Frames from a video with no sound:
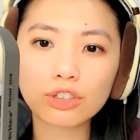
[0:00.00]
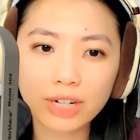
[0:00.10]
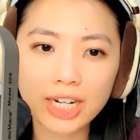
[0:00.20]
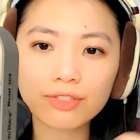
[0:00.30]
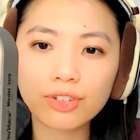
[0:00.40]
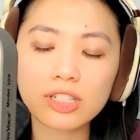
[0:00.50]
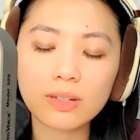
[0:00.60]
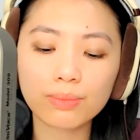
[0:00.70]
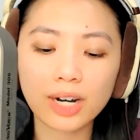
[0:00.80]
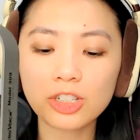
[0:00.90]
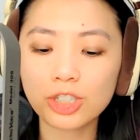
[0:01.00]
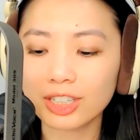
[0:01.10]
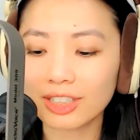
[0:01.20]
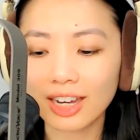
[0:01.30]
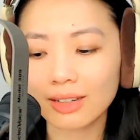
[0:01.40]
great first
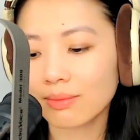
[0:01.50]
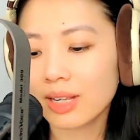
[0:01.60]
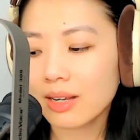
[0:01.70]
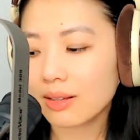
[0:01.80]
impression and